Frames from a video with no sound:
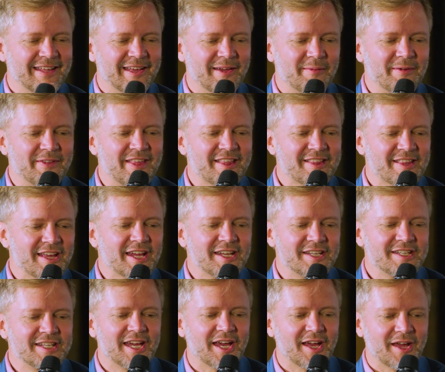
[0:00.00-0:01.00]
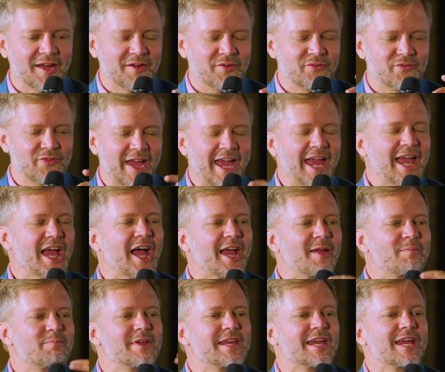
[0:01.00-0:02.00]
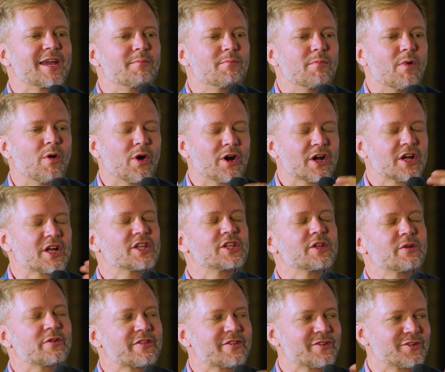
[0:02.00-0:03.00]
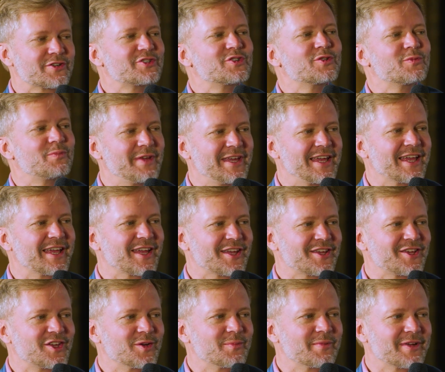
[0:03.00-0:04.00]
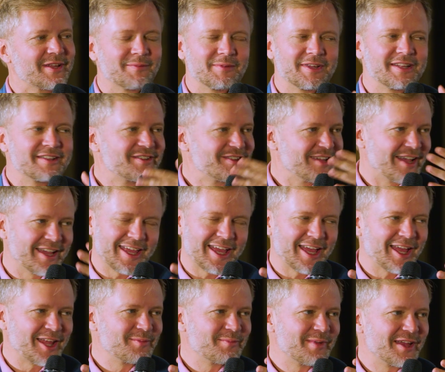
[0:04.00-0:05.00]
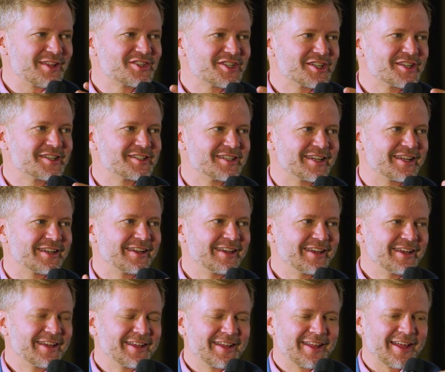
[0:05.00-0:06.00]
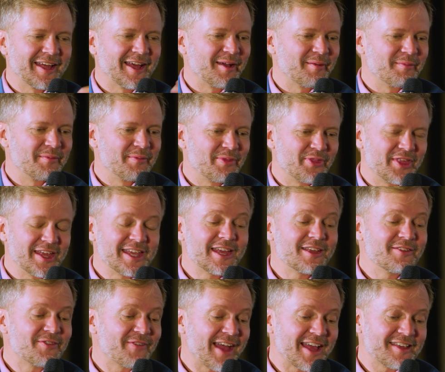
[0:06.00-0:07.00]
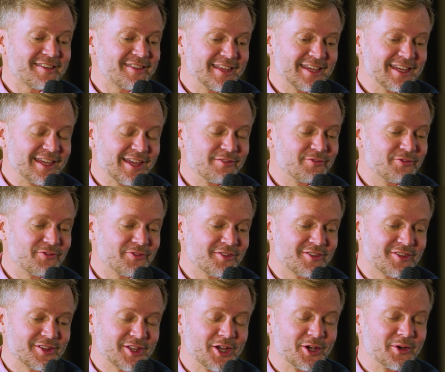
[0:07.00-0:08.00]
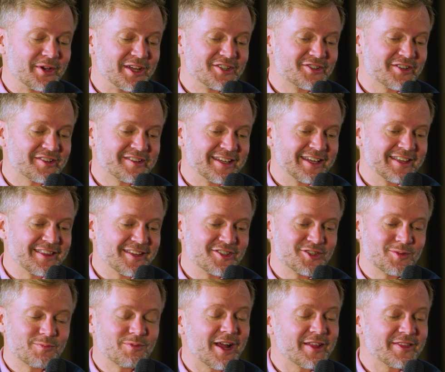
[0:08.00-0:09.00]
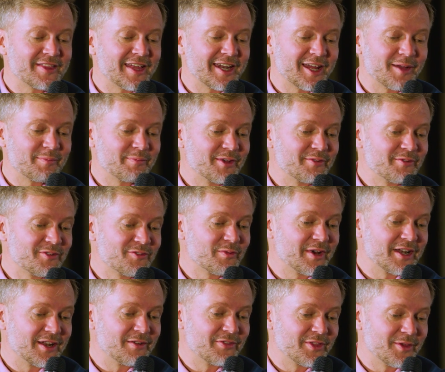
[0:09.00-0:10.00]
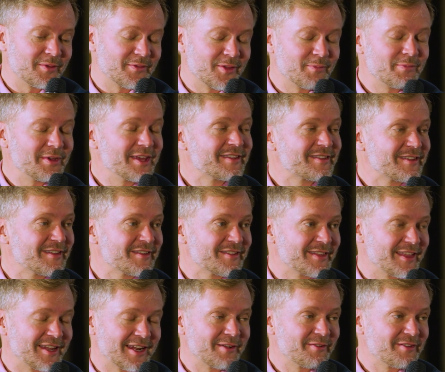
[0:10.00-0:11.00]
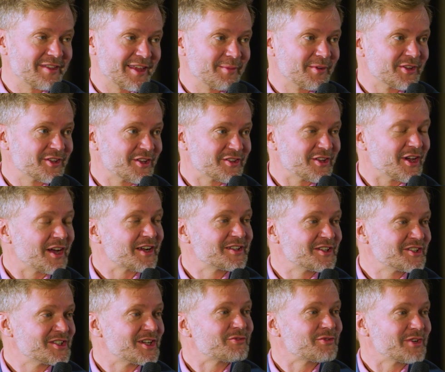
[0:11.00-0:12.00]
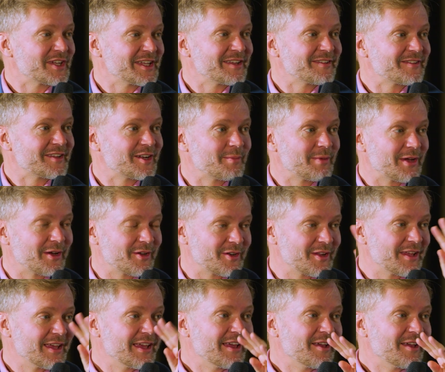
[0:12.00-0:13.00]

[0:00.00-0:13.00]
I mean, this idea of AI being more closer to being a human, I mean, Diane mentioned it, thinking fast, thinking slow. Interesting that you brought that up. It was one of the pieces that I was able to talk to Jeffrey Hinton about,